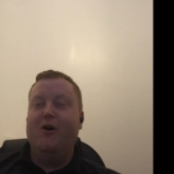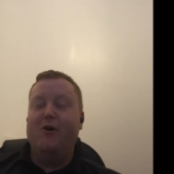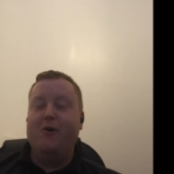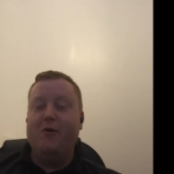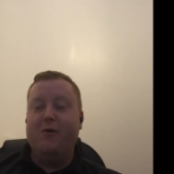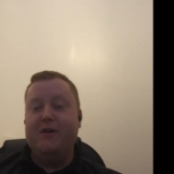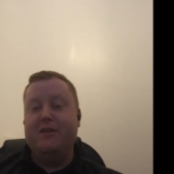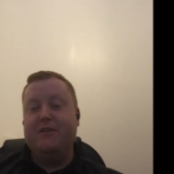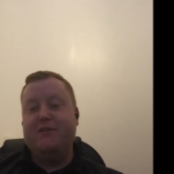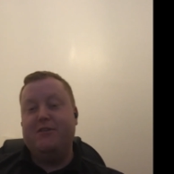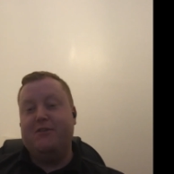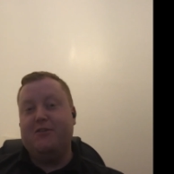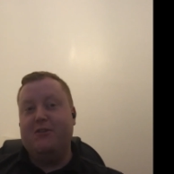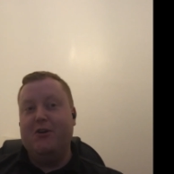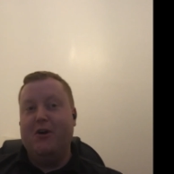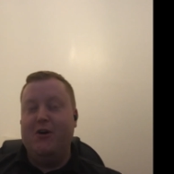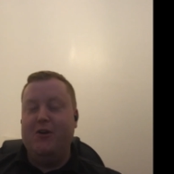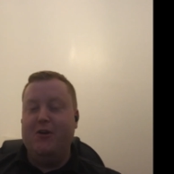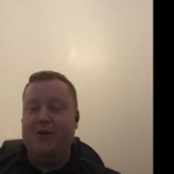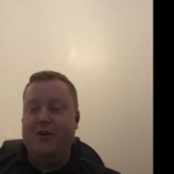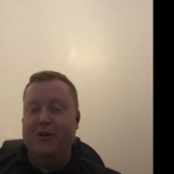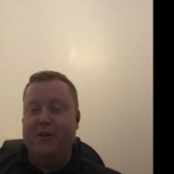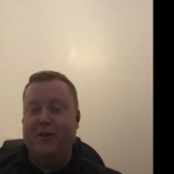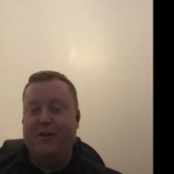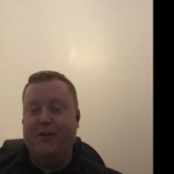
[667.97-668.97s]
oh, it's
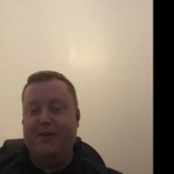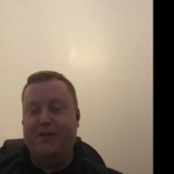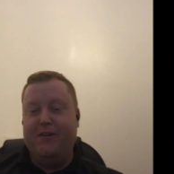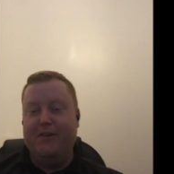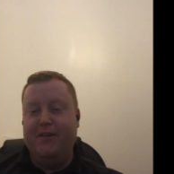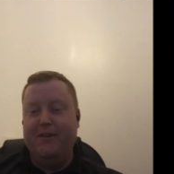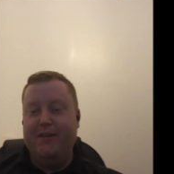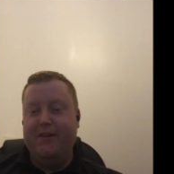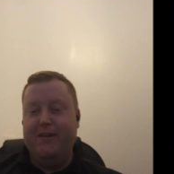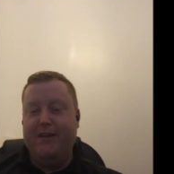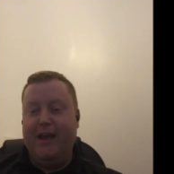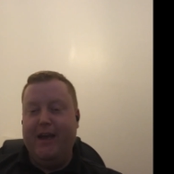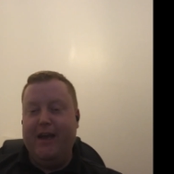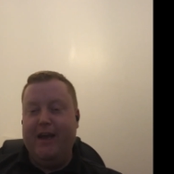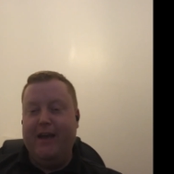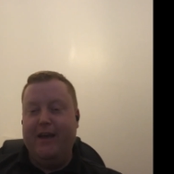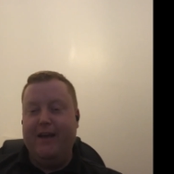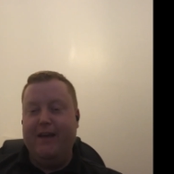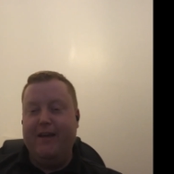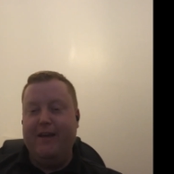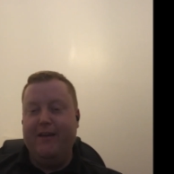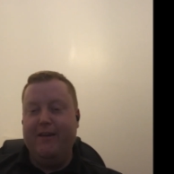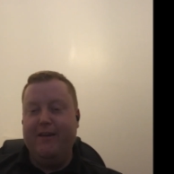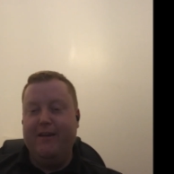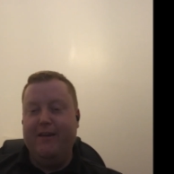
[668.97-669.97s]
Scotland, yeah,
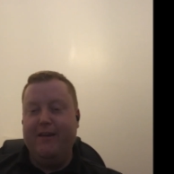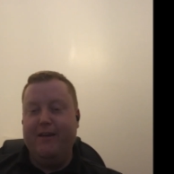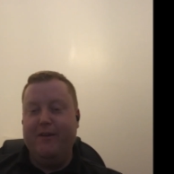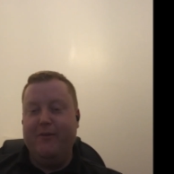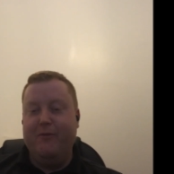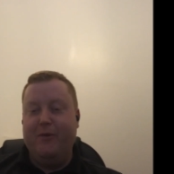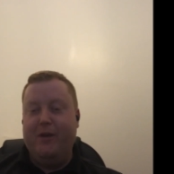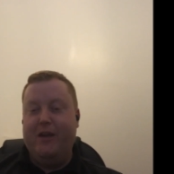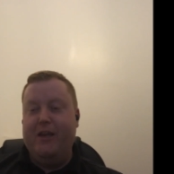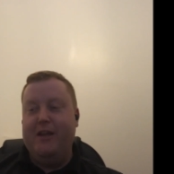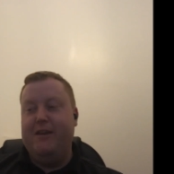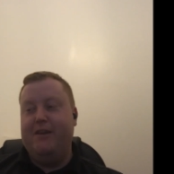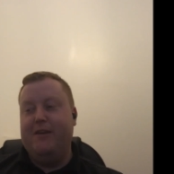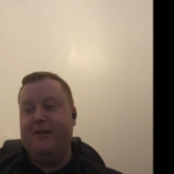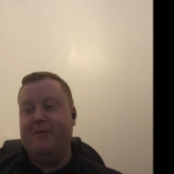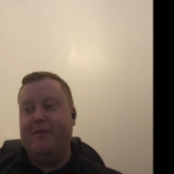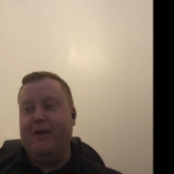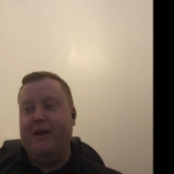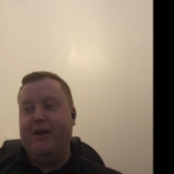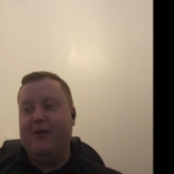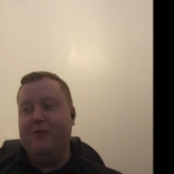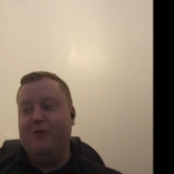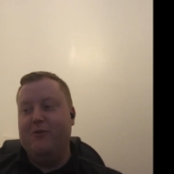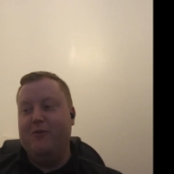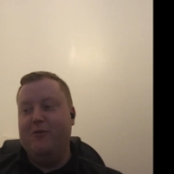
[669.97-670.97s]
we need to
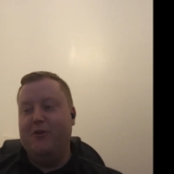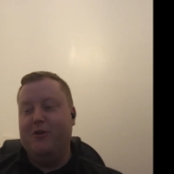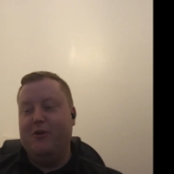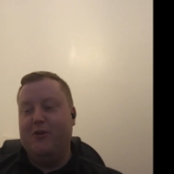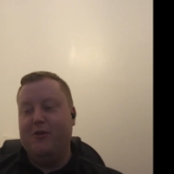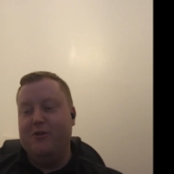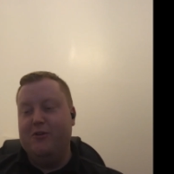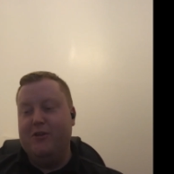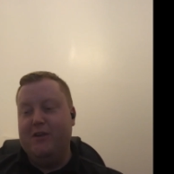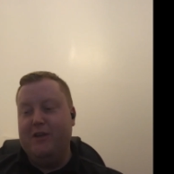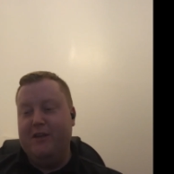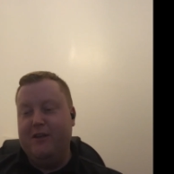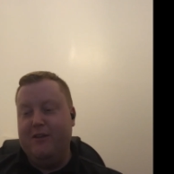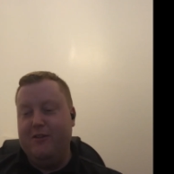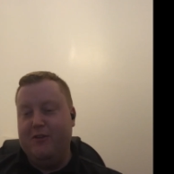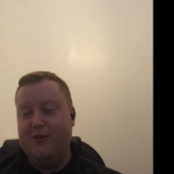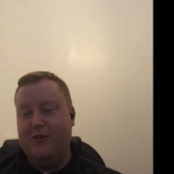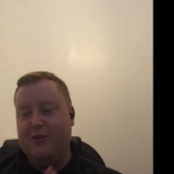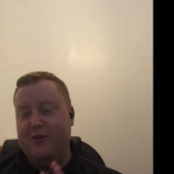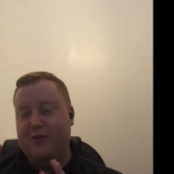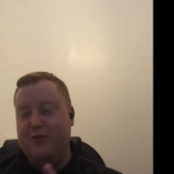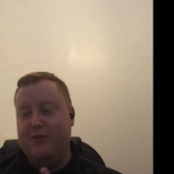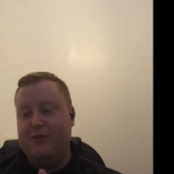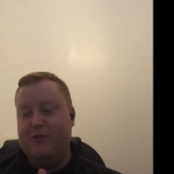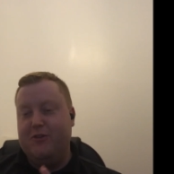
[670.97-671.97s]
make all the
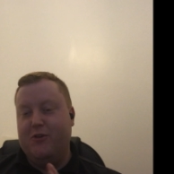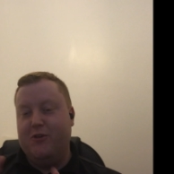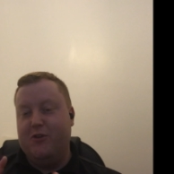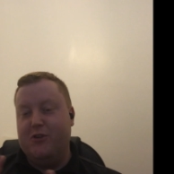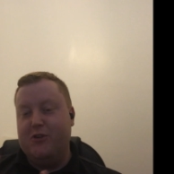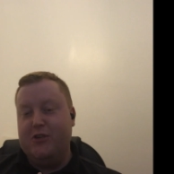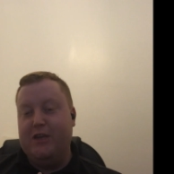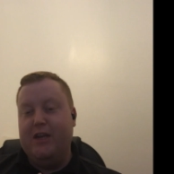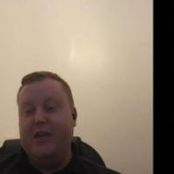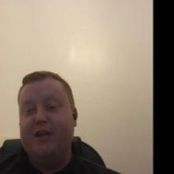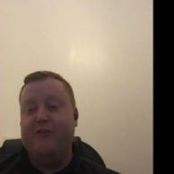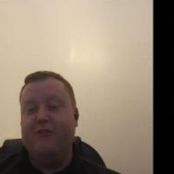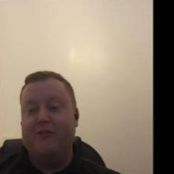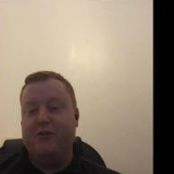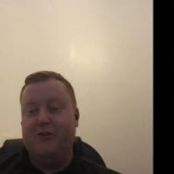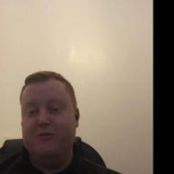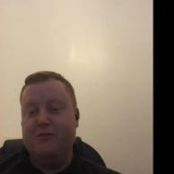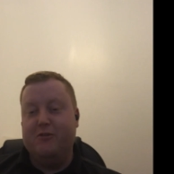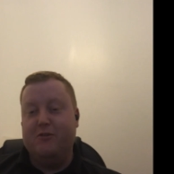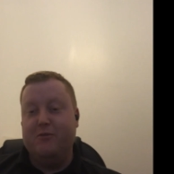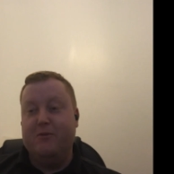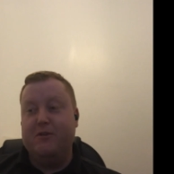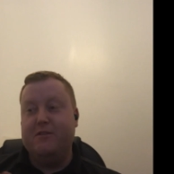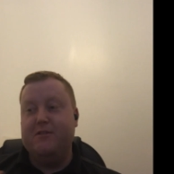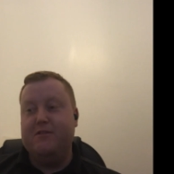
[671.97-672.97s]
good Scottish heroes,
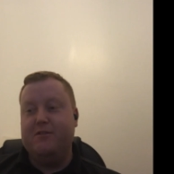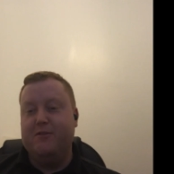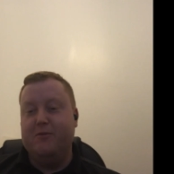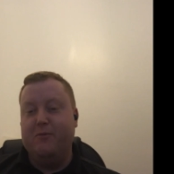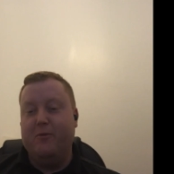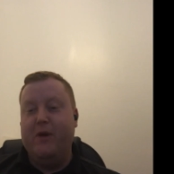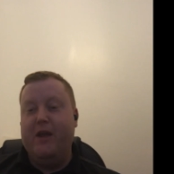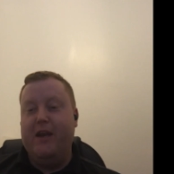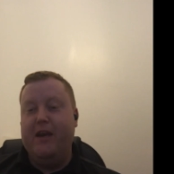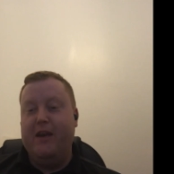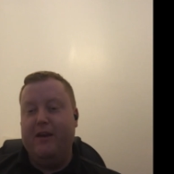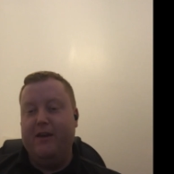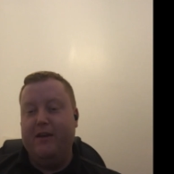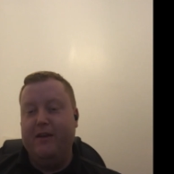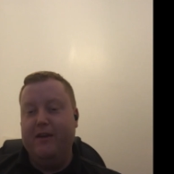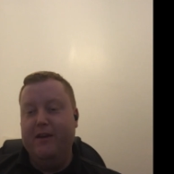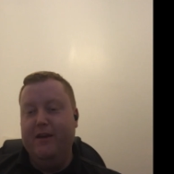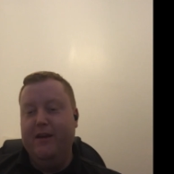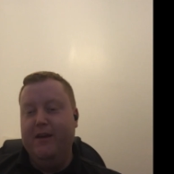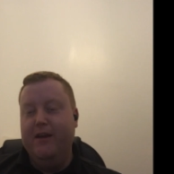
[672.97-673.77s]
the ones that win.